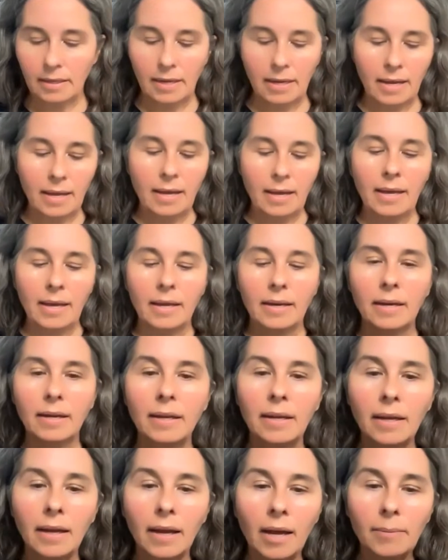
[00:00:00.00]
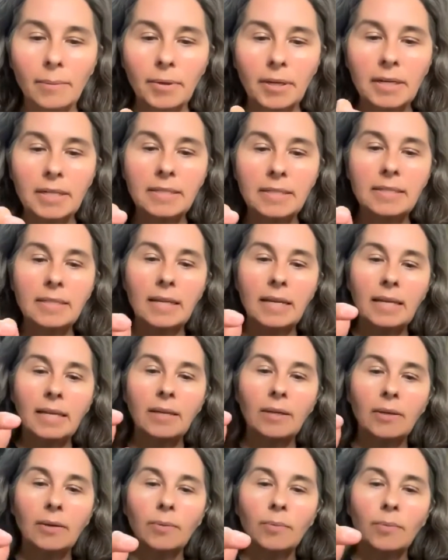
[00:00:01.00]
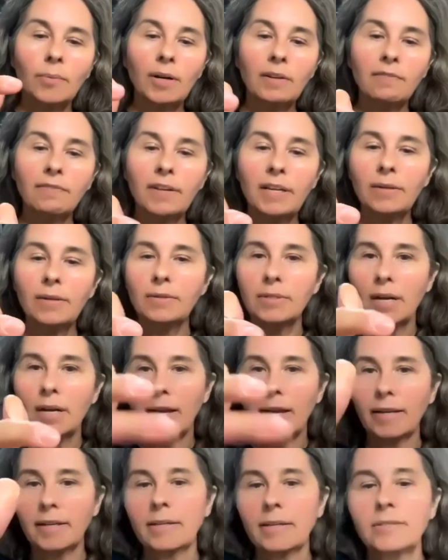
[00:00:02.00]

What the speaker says: And I'm going to see what it feels like.